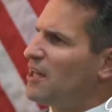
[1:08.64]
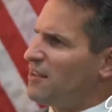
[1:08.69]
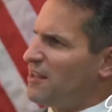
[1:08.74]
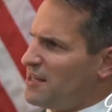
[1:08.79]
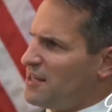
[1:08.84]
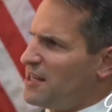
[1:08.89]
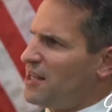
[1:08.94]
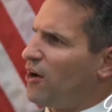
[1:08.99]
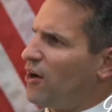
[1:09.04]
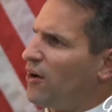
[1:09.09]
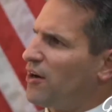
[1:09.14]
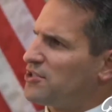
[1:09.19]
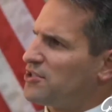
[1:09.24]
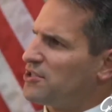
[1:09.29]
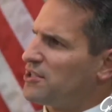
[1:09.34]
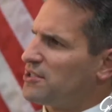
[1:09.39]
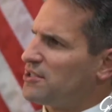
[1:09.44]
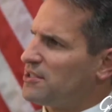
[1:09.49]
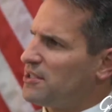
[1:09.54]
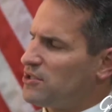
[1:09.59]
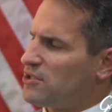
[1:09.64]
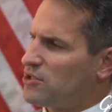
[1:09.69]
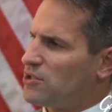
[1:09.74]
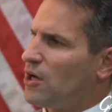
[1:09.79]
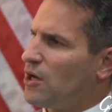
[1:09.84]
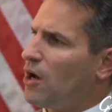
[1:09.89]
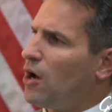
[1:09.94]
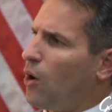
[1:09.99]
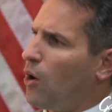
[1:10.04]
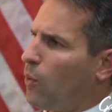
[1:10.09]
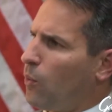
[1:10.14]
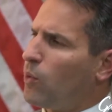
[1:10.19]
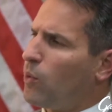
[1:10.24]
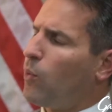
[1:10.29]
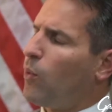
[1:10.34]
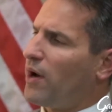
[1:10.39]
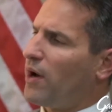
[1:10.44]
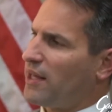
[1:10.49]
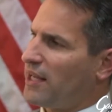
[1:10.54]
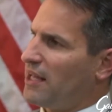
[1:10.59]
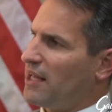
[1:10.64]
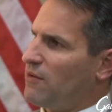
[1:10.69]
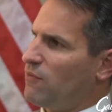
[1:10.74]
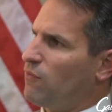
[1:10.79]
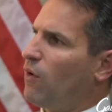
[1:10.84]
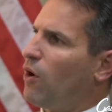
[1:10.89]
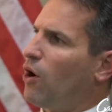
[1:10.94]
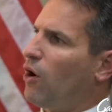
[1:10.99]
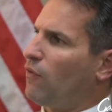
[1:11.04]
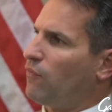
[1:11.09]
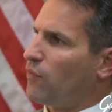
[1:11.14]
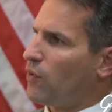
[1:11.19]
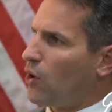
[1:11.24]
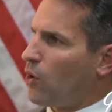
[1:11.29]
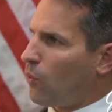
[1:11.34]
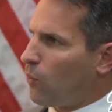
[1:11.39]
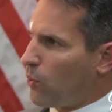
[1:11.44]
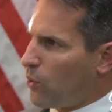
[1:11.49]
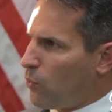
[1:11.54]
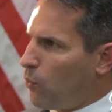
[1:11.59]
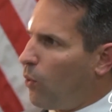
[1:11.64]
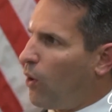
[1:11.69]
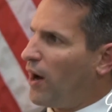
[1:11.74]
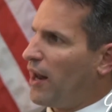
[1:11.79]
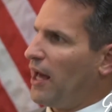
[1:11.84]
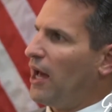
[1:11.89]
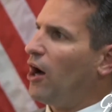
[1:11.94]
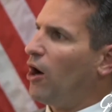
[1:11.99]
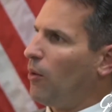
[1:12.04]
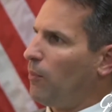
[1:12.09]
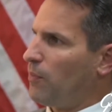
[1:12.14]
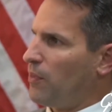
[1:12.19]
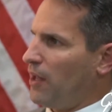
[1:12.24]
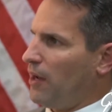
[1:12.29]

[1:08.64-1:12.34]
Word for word: that need our assistance, we want to get involved. We want to help